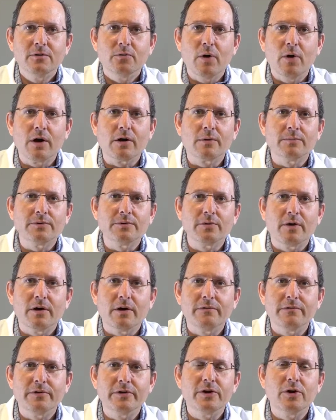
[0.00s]
Welcome to
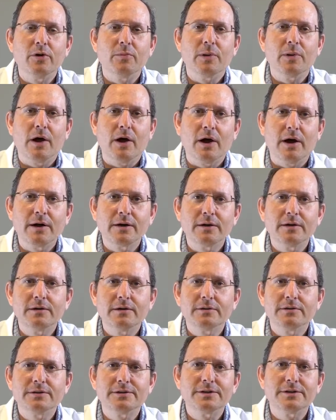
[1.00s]
our video blog.
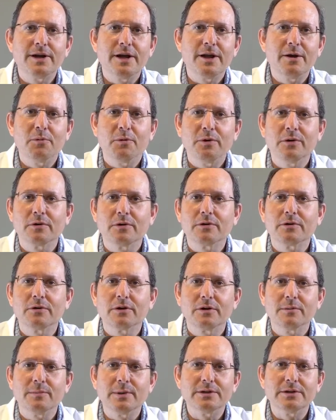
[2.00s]
Today we're
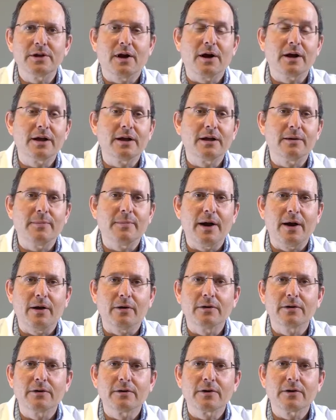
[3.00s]
going to be talking
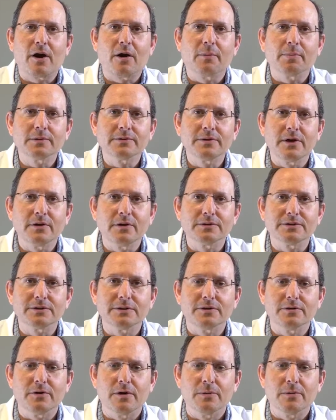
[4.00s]
about carpal tunnel
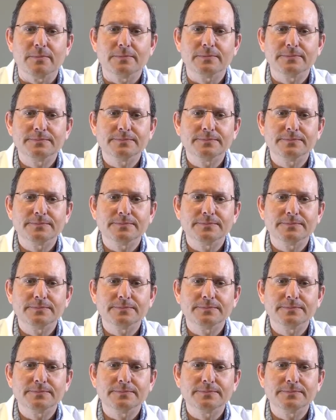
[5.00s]
syndrome.